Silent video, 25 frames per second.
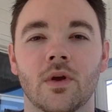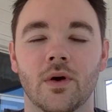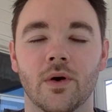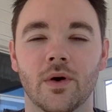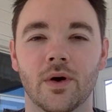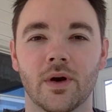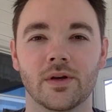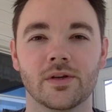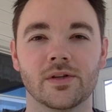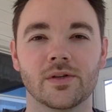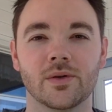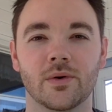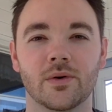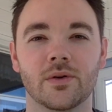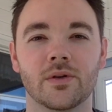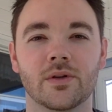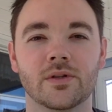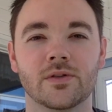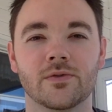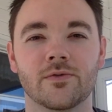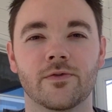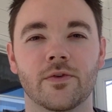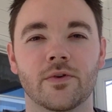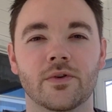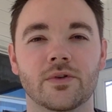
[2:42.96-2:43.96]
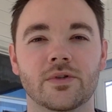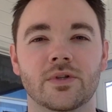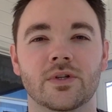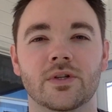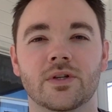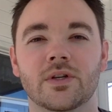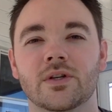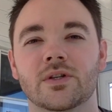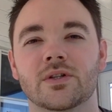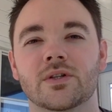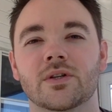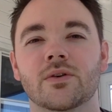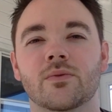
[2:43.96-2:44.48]
Okay, so in this first
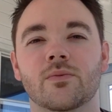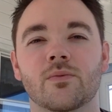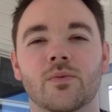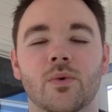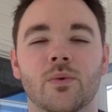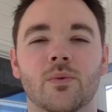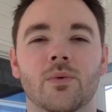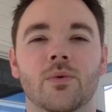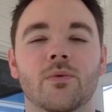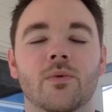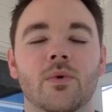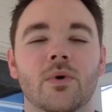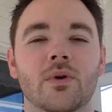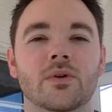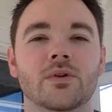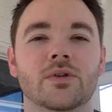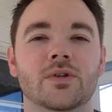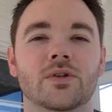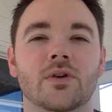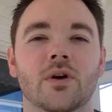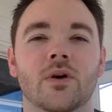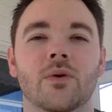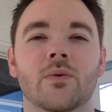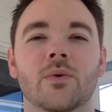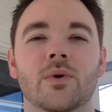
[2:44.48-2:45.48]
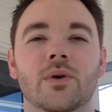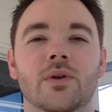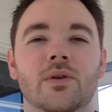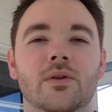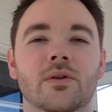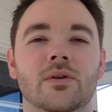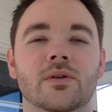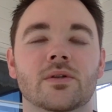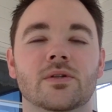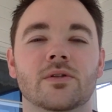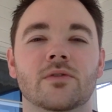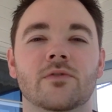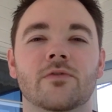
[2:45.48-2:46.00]
edition, what we want to start with
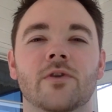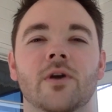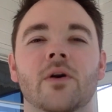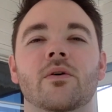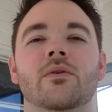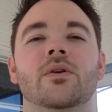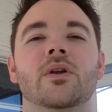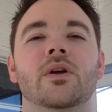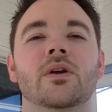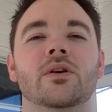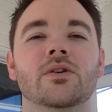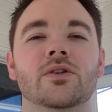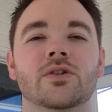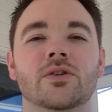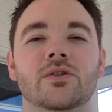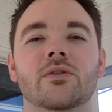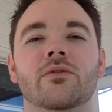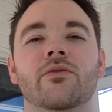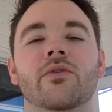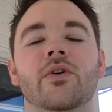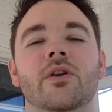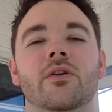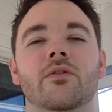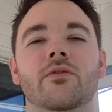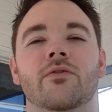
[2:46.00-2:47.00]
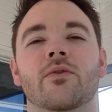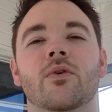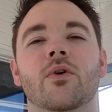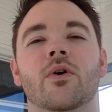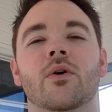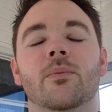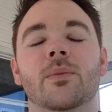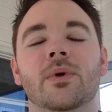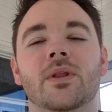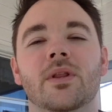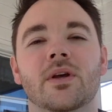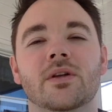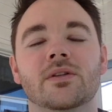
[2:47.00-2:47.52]
is the foundation of any
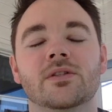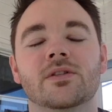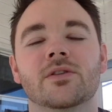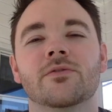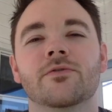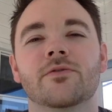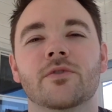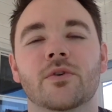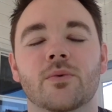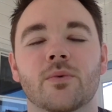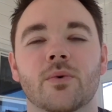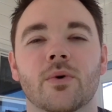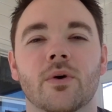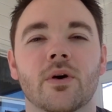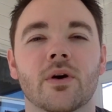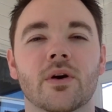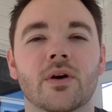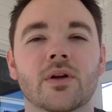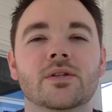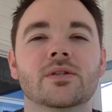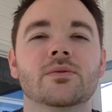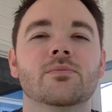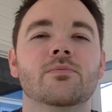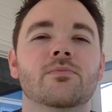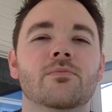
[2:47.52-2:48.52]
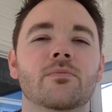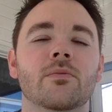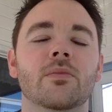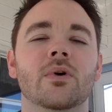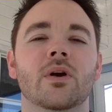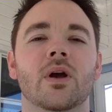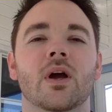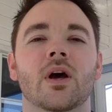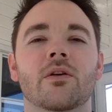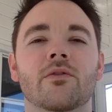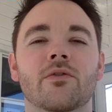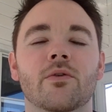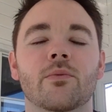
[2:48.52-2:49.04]
form, and that's the footwork. It's
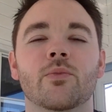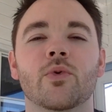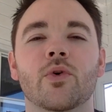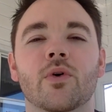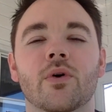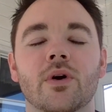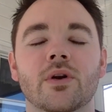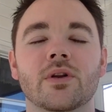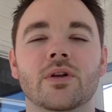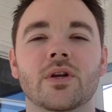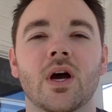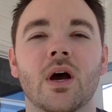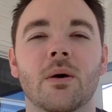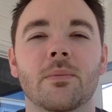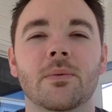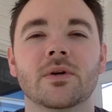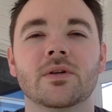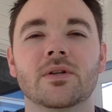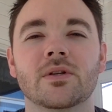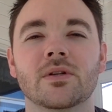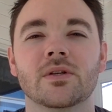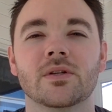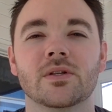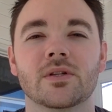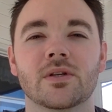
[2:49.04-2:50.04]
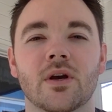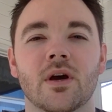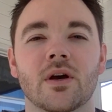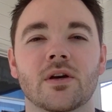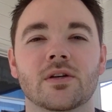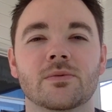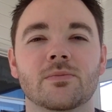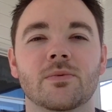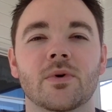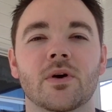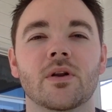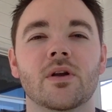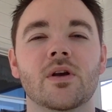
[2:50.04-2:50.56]
kind of a boring topic to
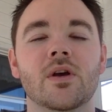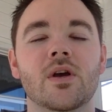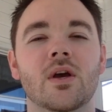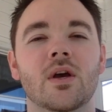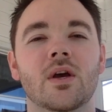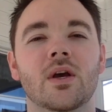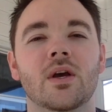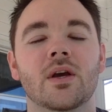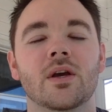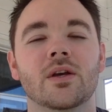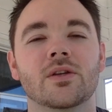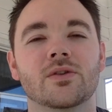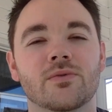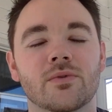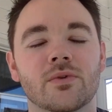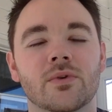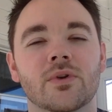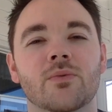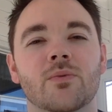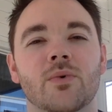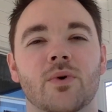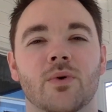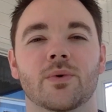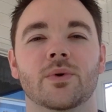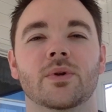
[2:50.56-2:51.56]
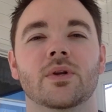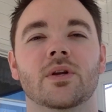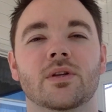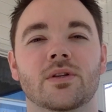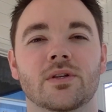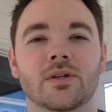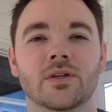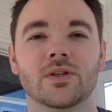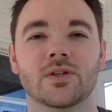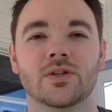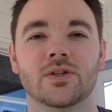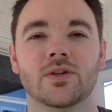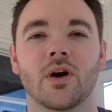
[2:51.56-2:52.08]
discuss, but it's really where we need
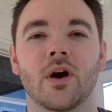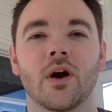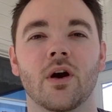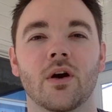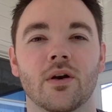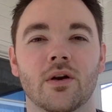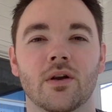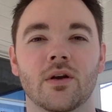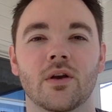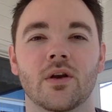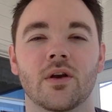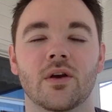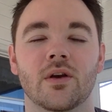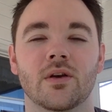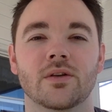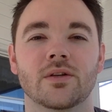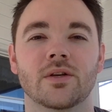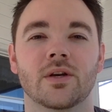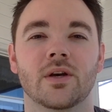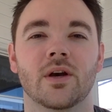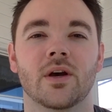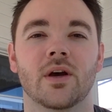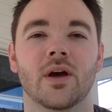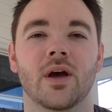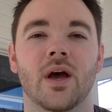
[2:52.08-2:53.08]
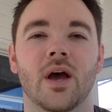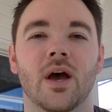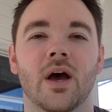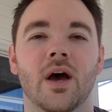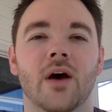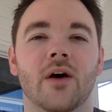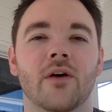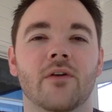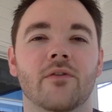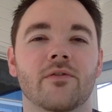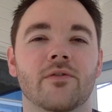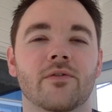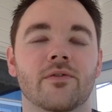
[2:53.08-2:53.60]
to start to
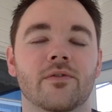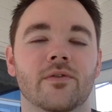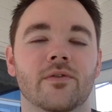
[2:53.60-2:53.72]
have